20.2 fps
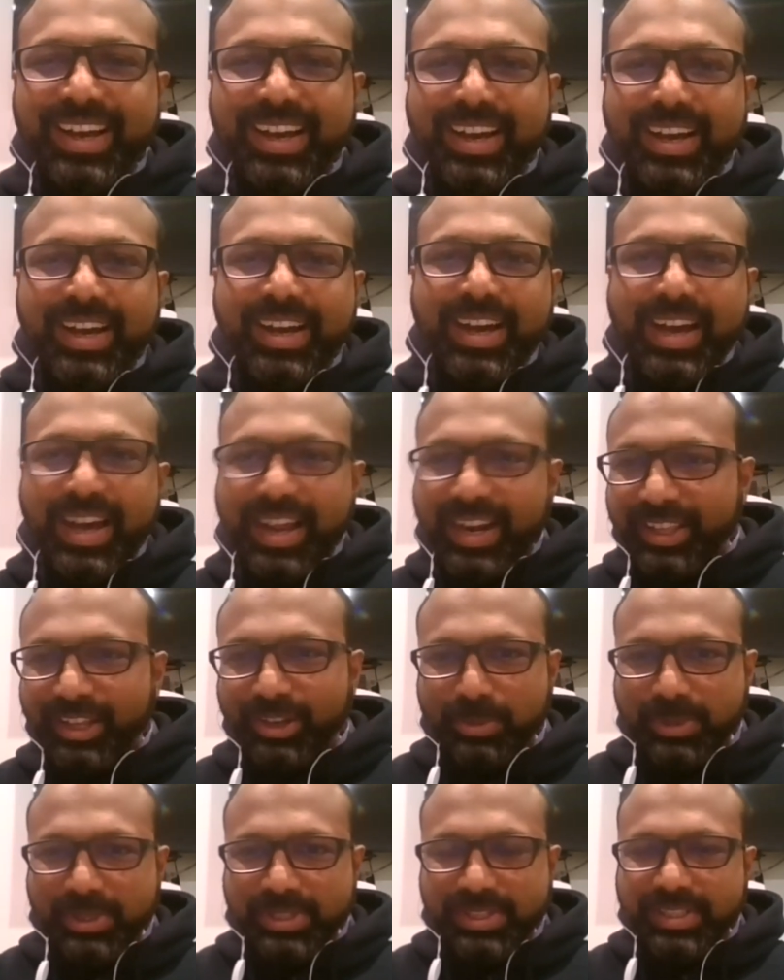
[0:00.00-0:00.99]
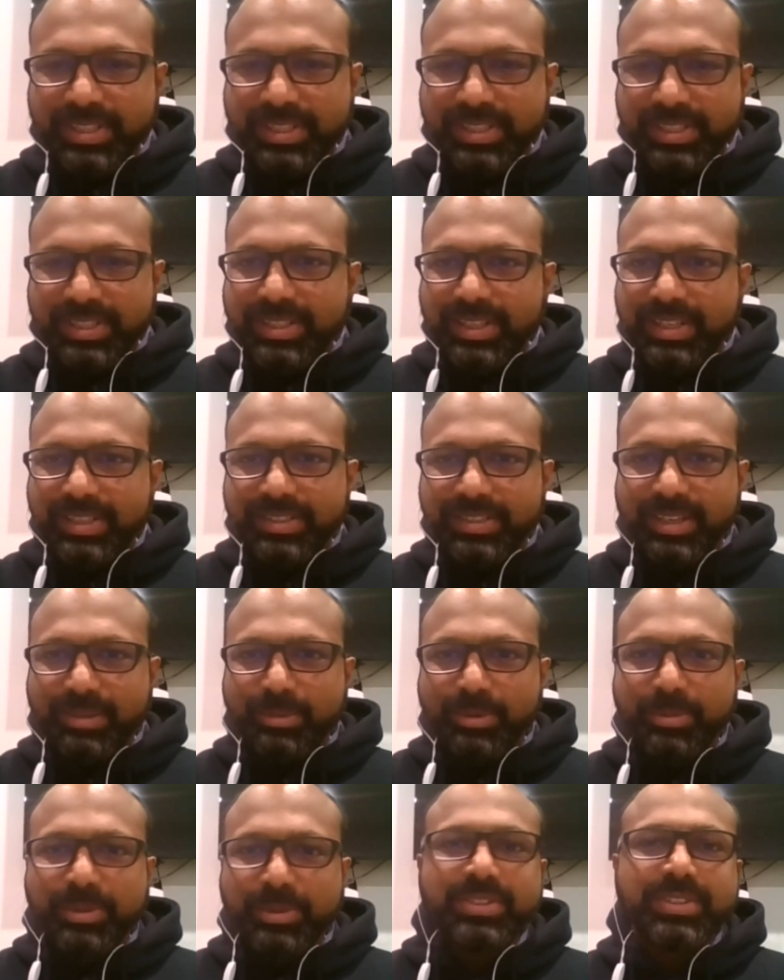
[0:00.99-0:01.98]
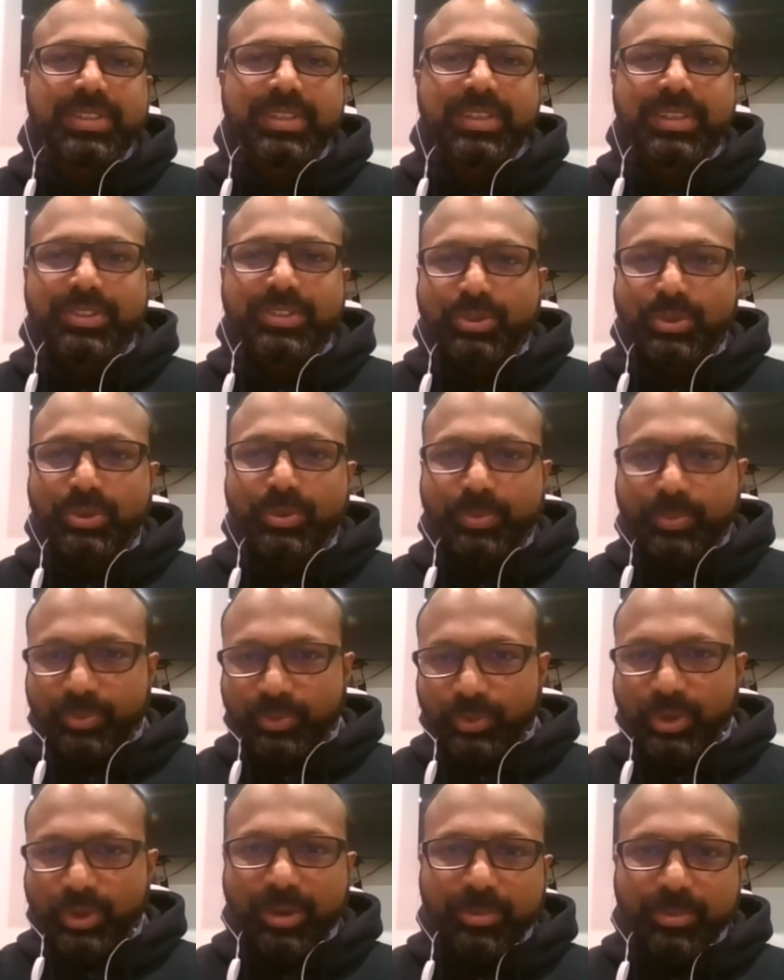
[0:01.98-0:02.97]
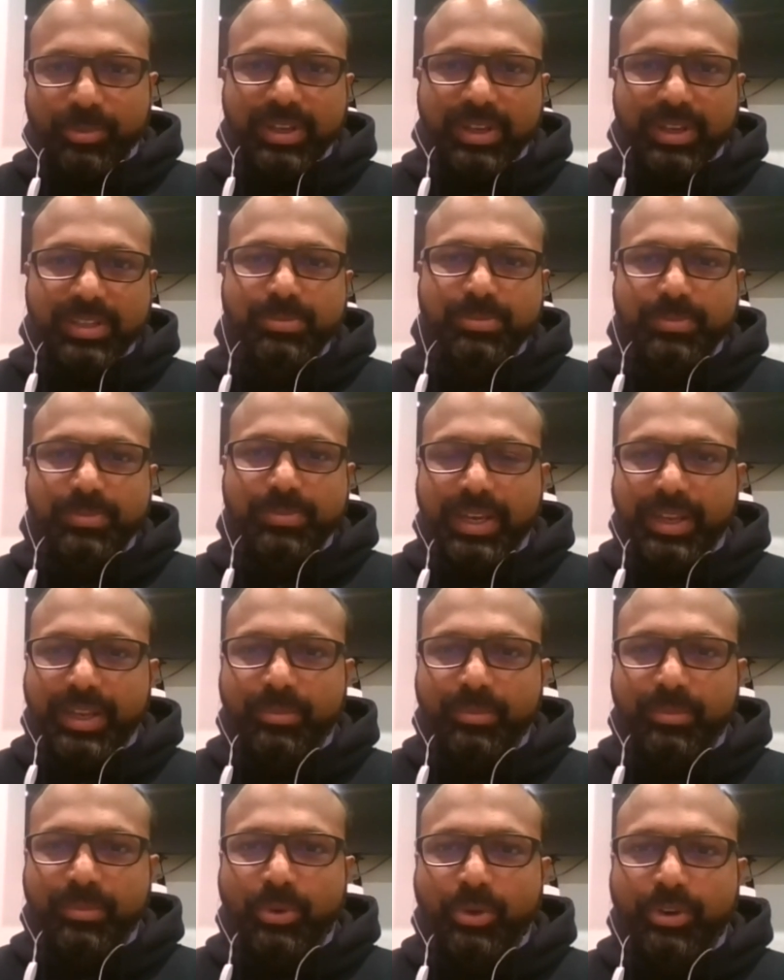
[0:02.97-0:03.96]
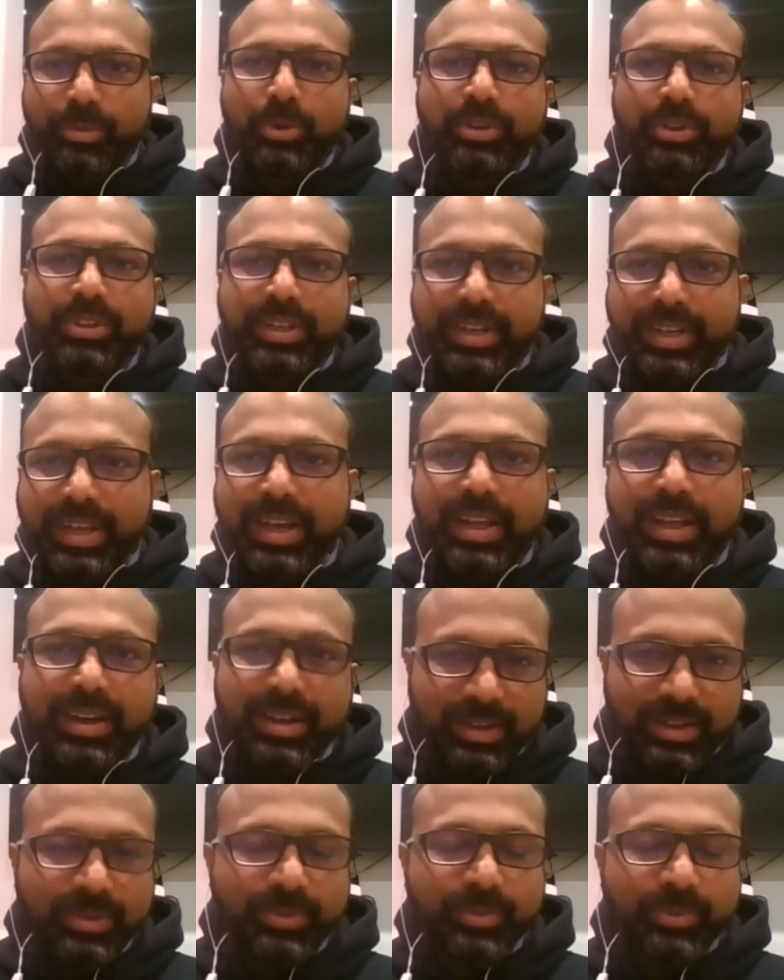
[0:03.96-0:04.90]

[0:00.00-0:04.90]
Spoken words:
another question that has come up is, so we have been explaining more about the DR,